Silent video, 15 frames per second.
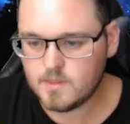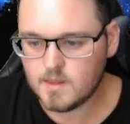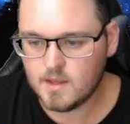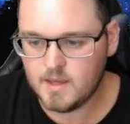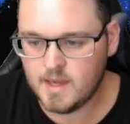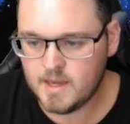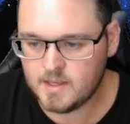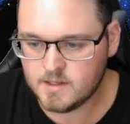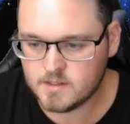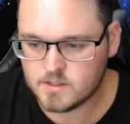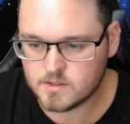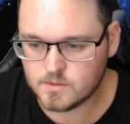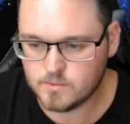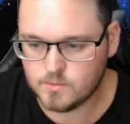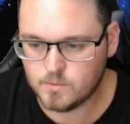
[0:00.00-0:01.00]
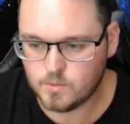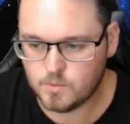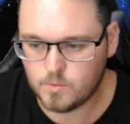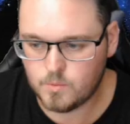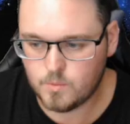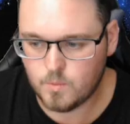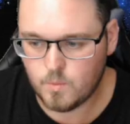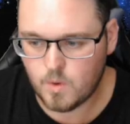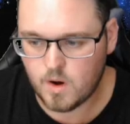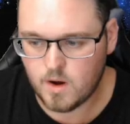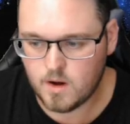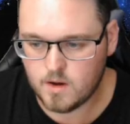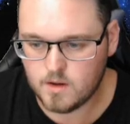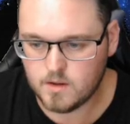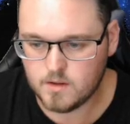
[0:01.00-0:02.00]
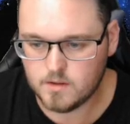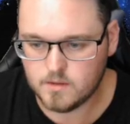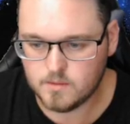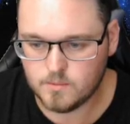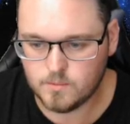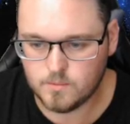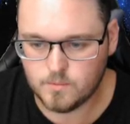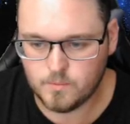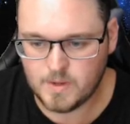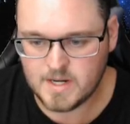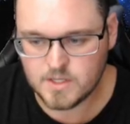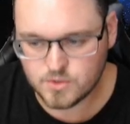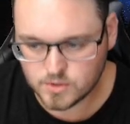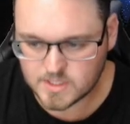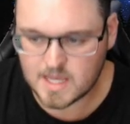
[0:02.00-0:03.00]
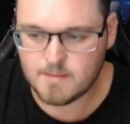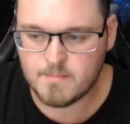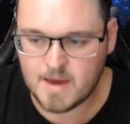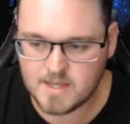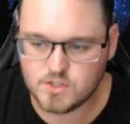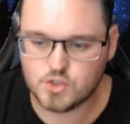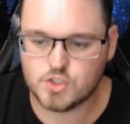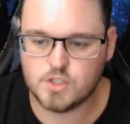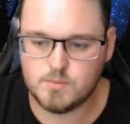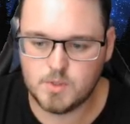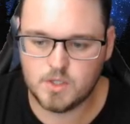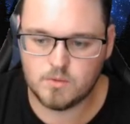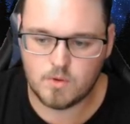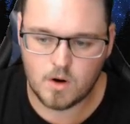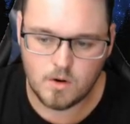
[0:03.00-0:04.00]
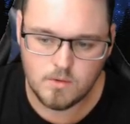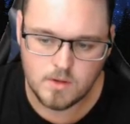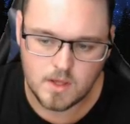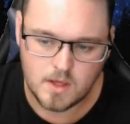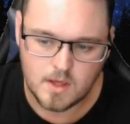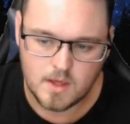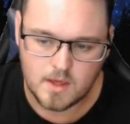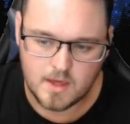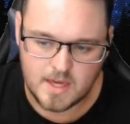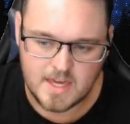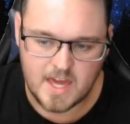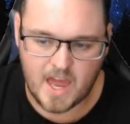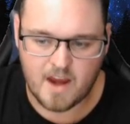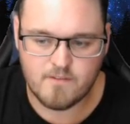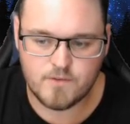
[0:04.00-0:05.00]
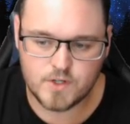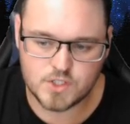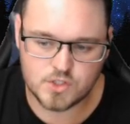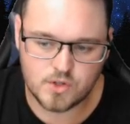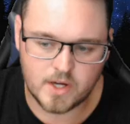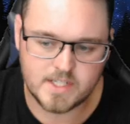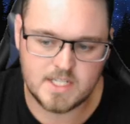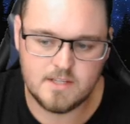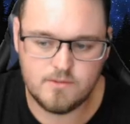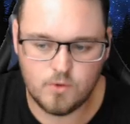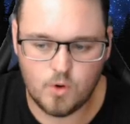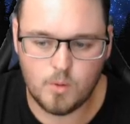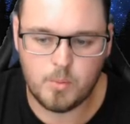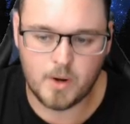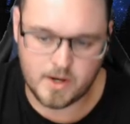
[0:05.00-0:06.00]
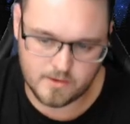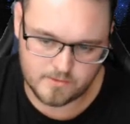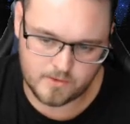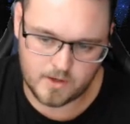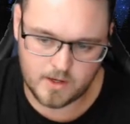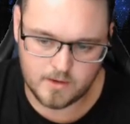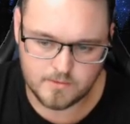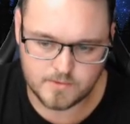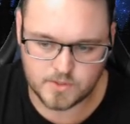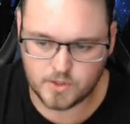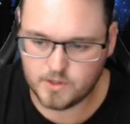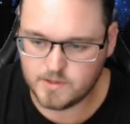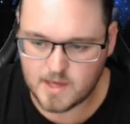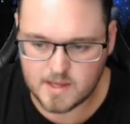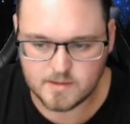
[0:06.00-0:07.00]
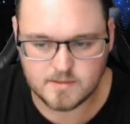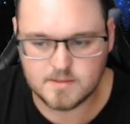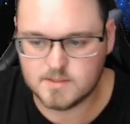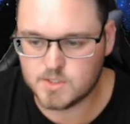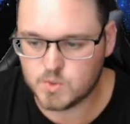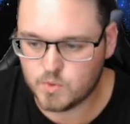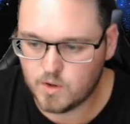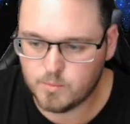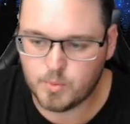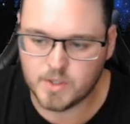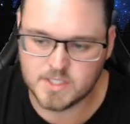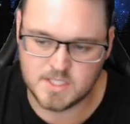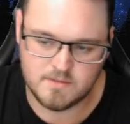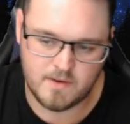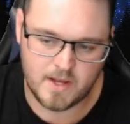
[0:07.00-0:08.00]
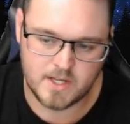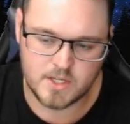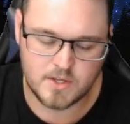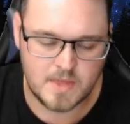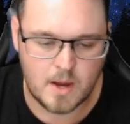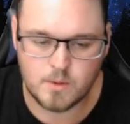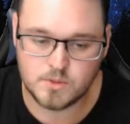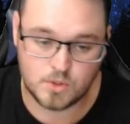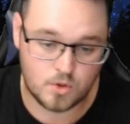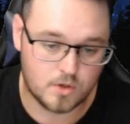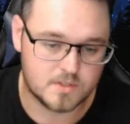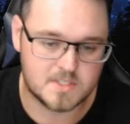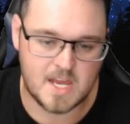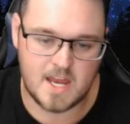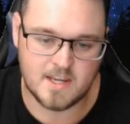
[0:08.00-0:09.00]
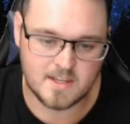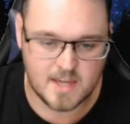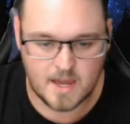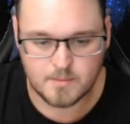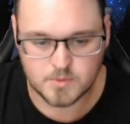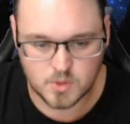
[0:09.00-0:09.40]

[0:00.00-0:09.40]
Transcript: And when he took that main distributor role, he averaged 94.5. So that's 12 points of value, and that was across 10 games.